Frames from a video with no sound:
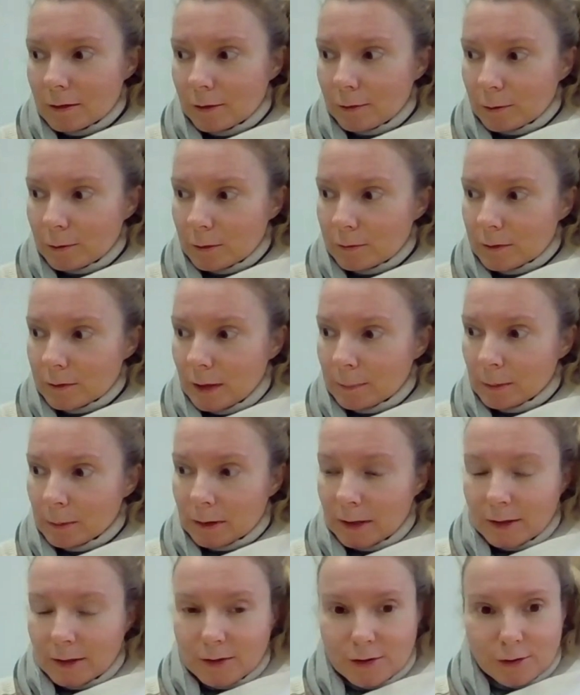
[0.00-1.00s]
sort of
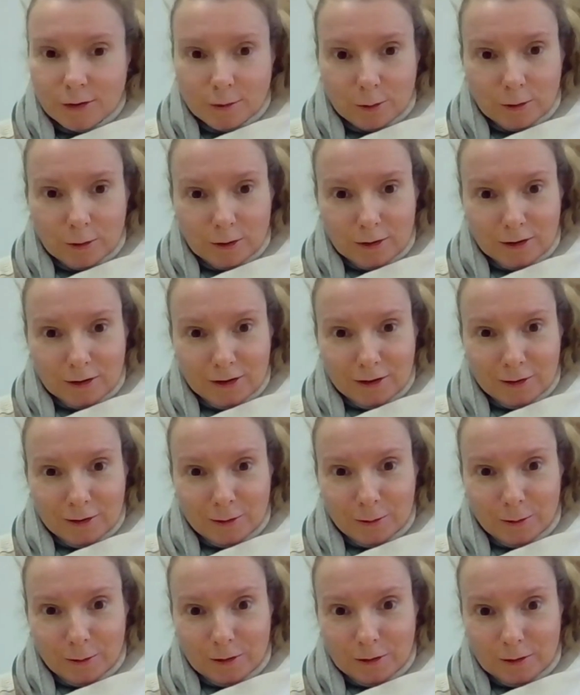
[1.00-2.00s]
double-edged sword, you
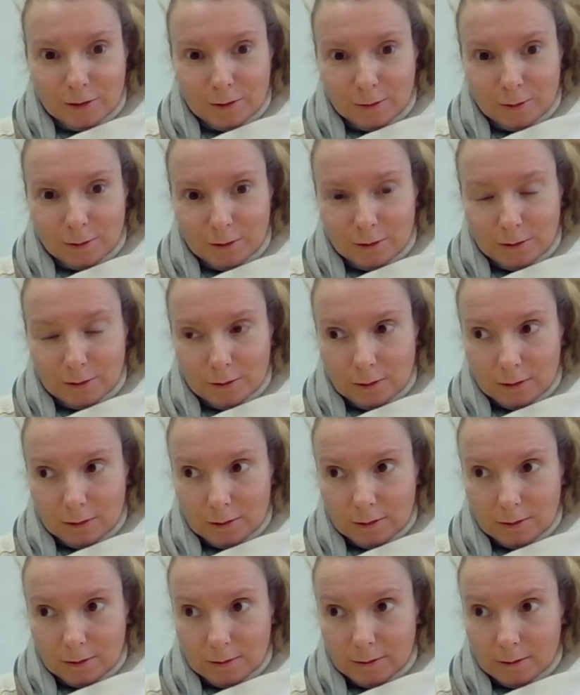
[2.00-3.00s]
know, or
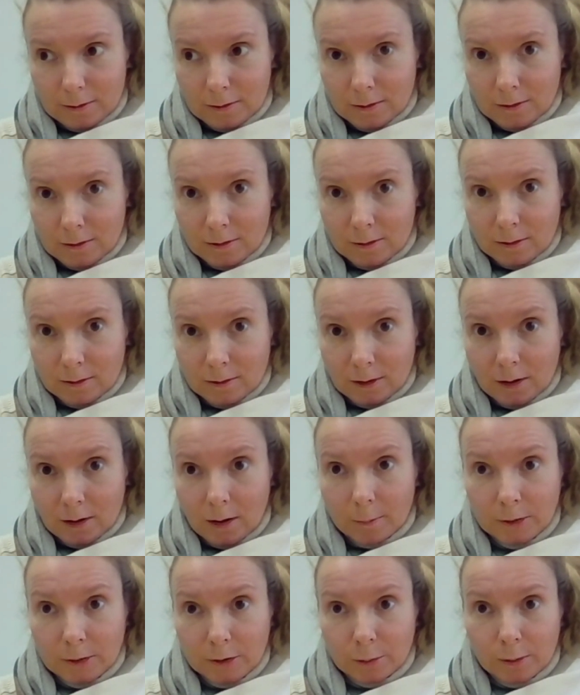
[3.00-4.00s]
the
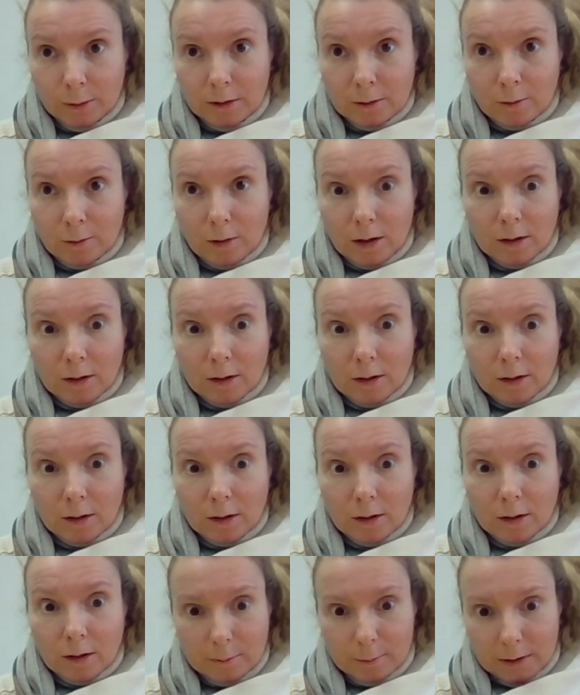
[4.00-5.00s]
caught between a rock and a
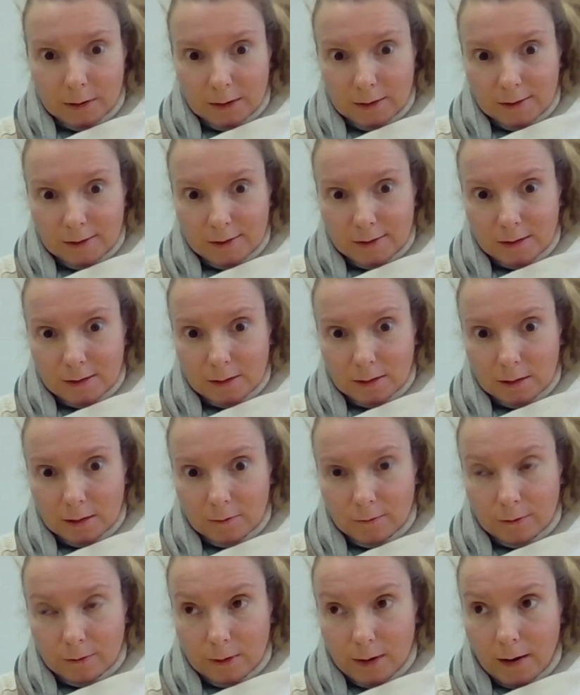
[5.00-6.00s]
hard place. I
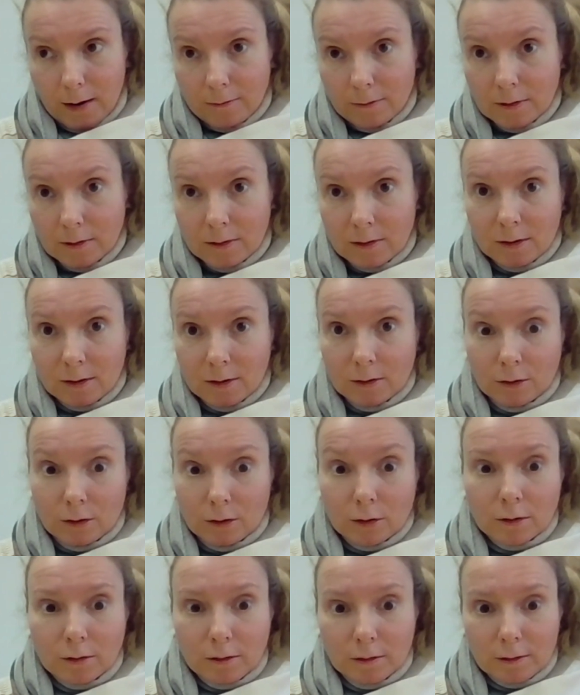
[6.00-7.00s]
think for everything
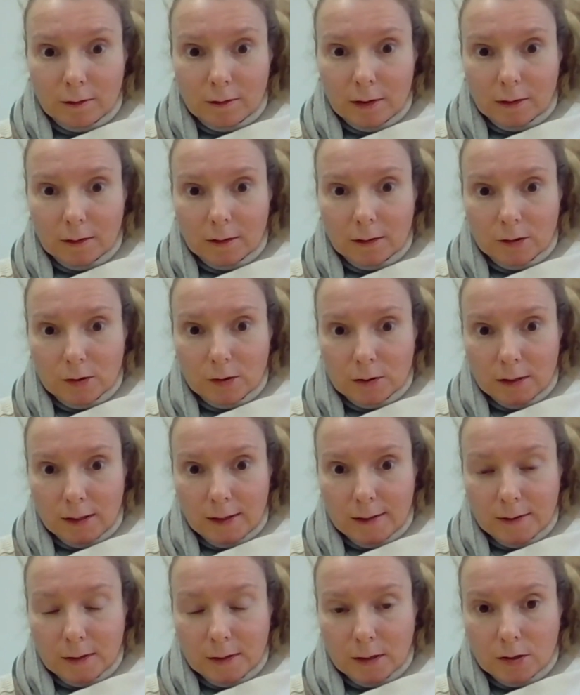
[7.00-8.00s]
good that
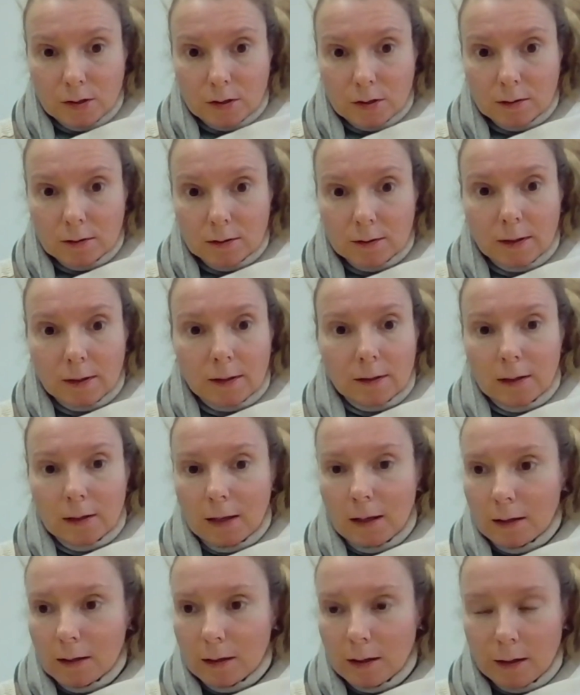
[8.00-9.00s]
digitalization
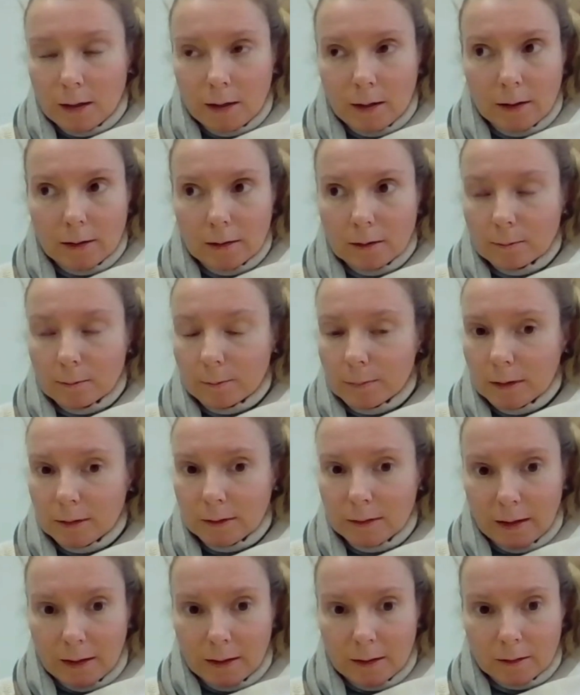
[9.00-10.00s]
and AI and big
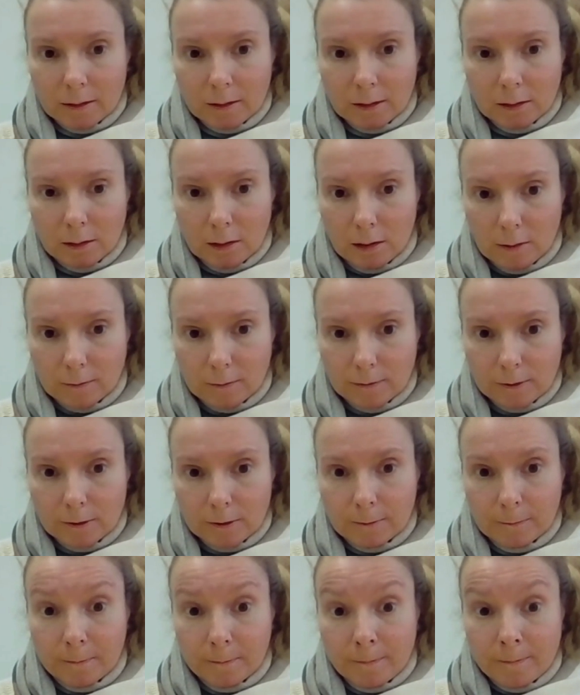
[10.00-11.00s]
data can
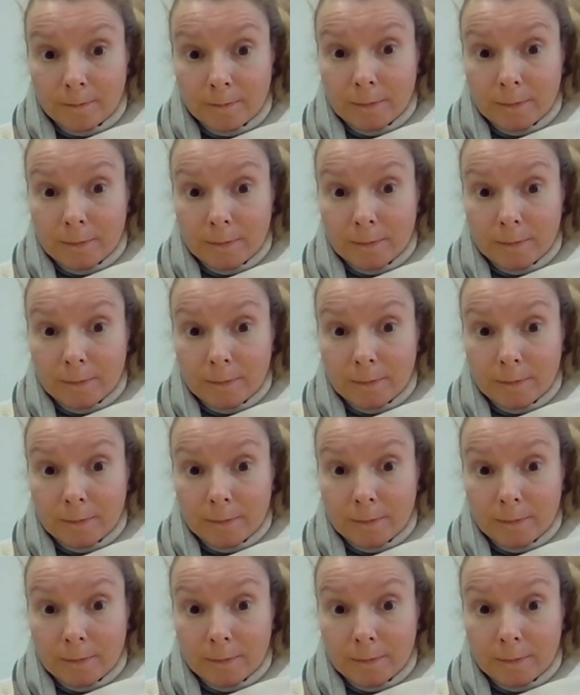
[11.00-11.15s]
offer,